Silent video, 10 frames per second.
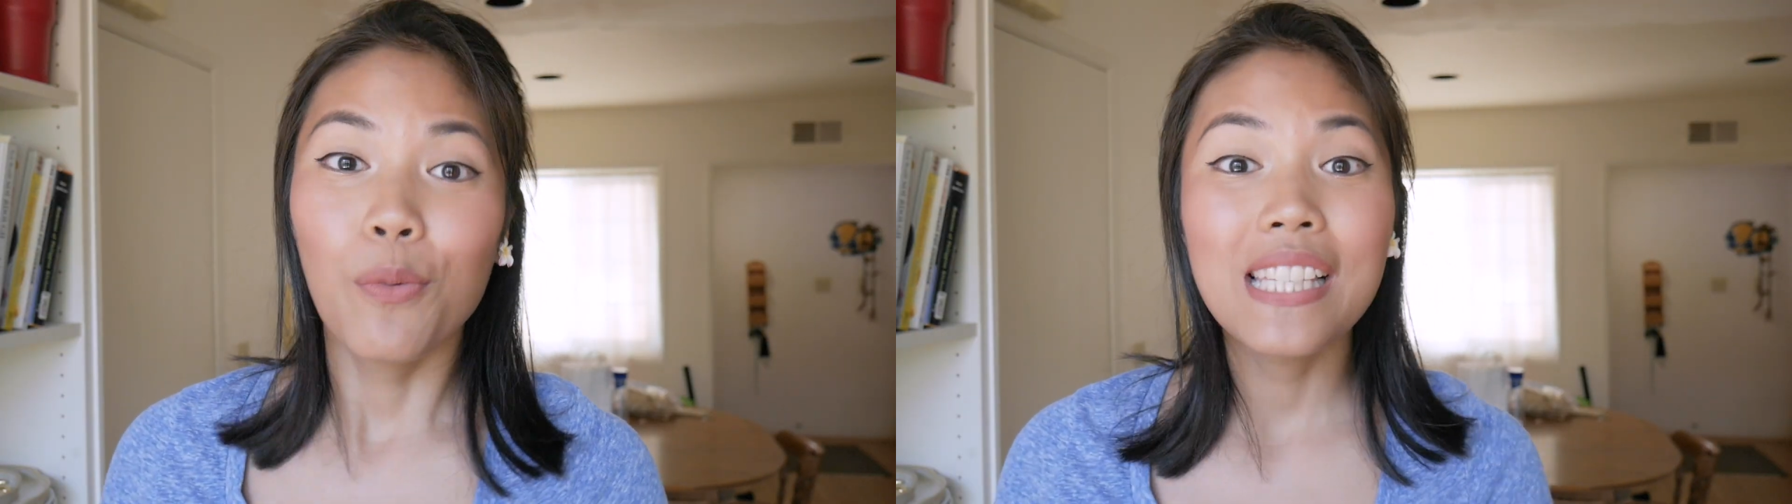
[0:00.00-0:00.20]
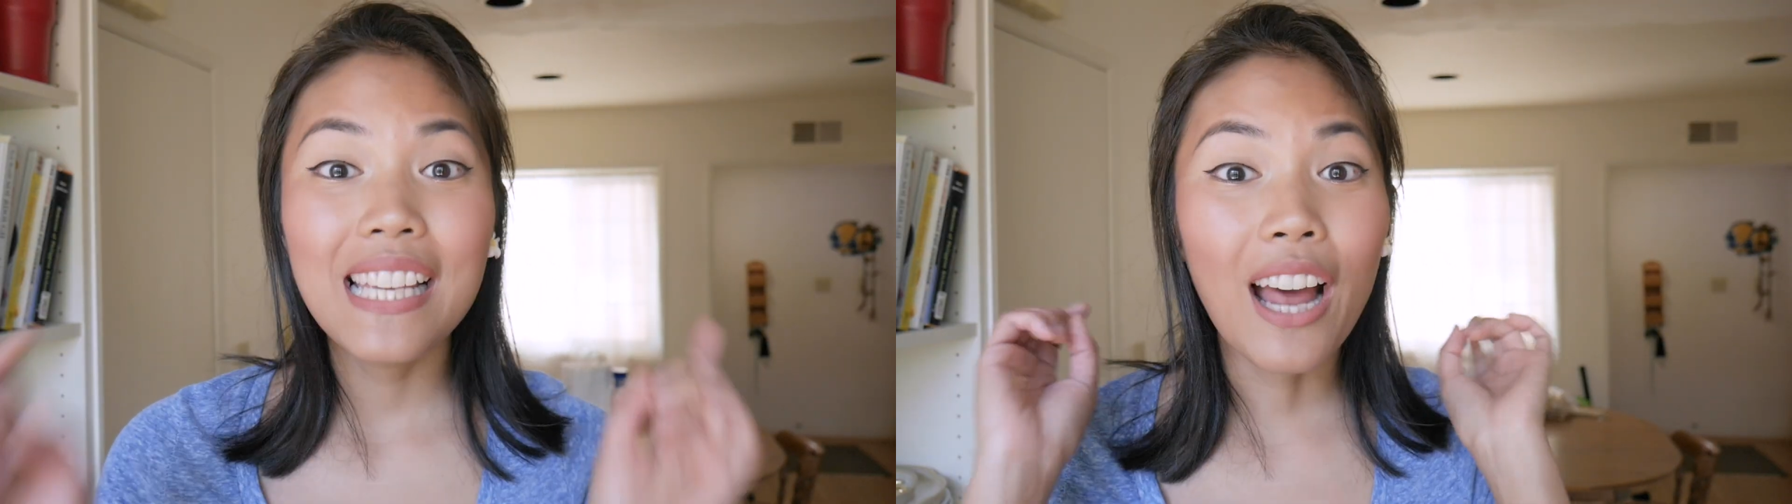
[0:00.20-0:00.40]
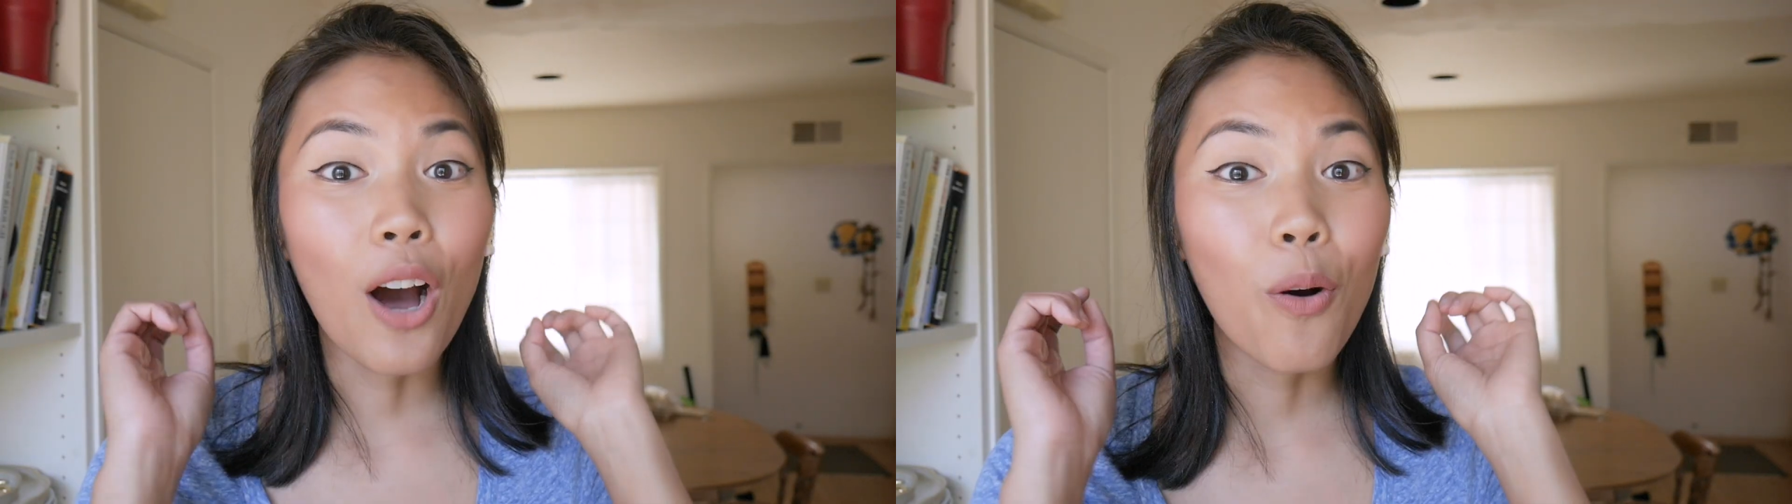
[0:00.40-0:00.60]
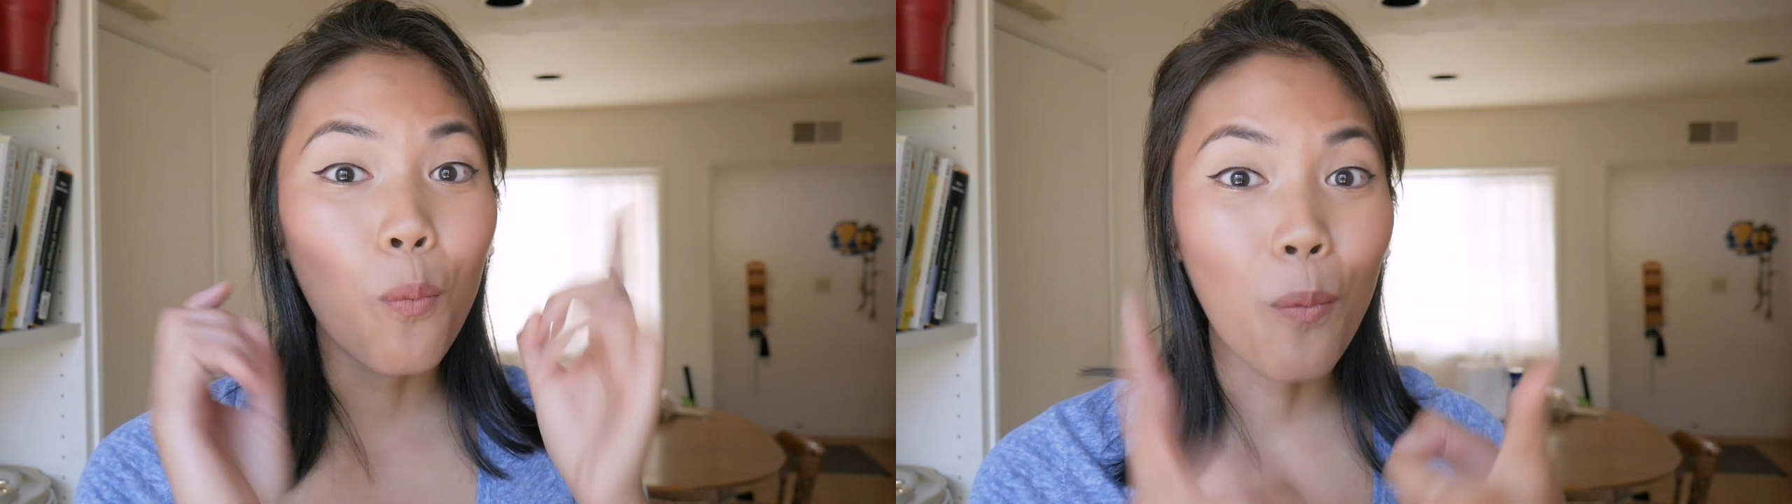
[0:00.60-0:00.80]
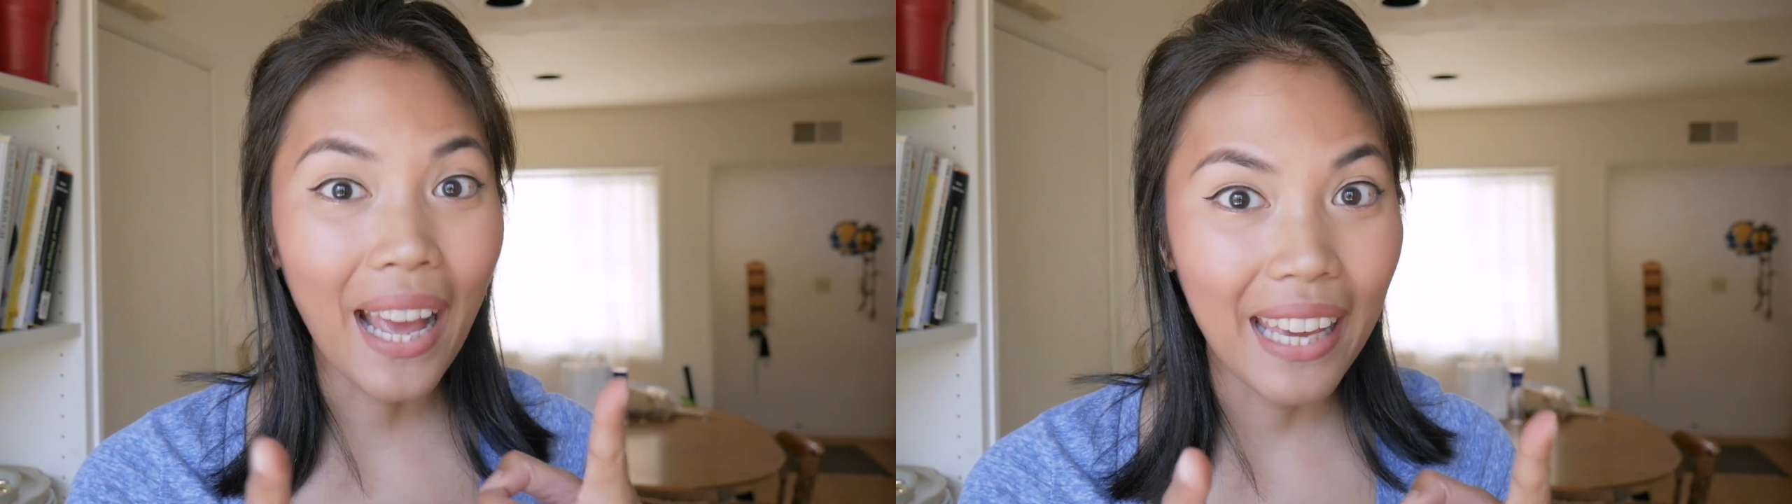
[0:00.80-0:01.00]
was in
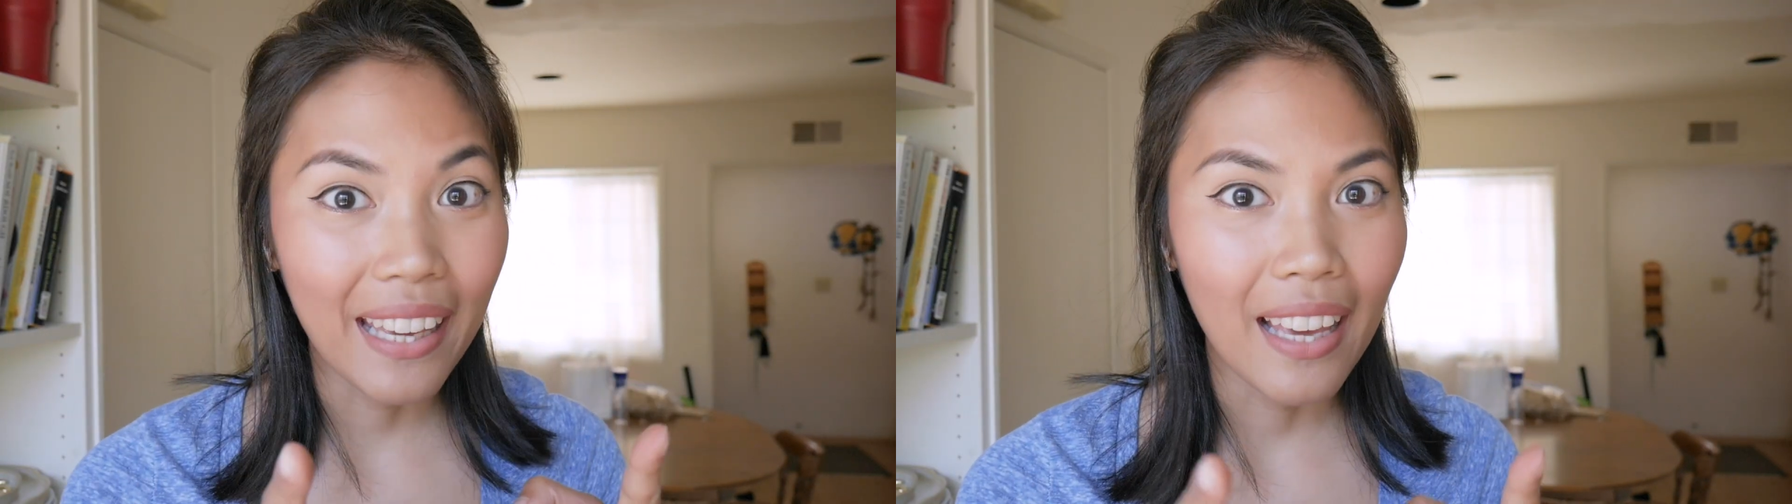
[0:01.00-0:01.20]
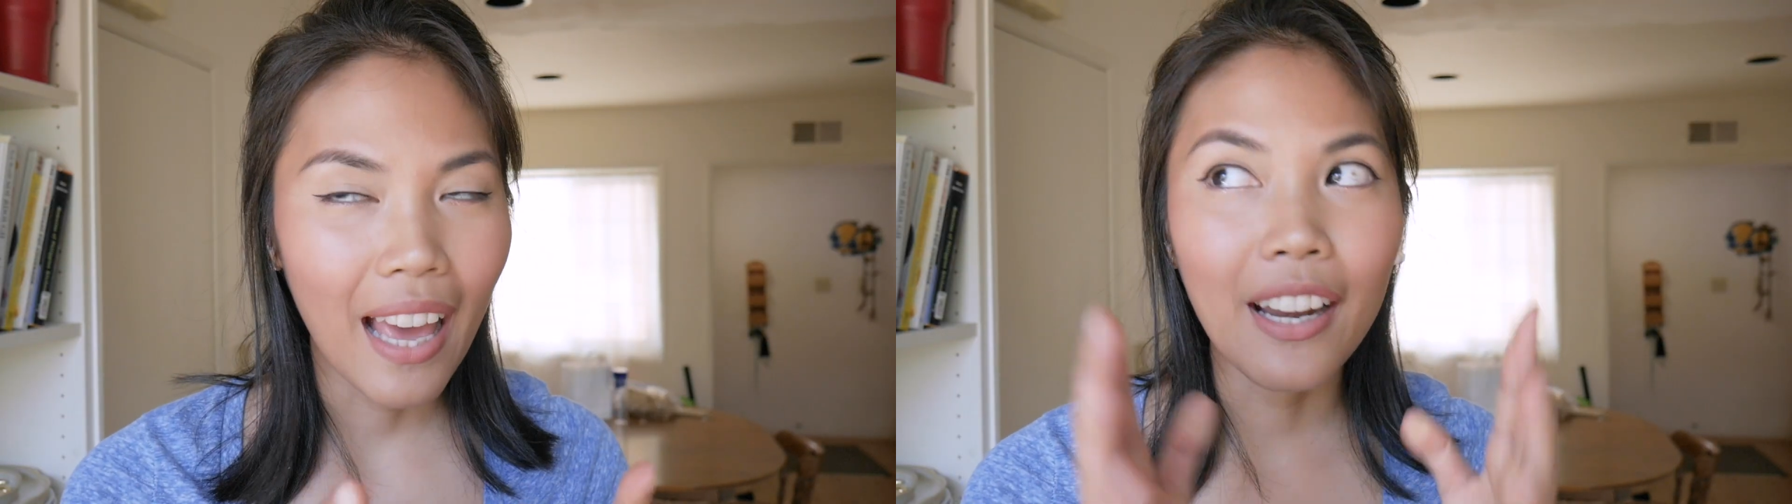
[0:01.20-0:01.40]
Hawaii,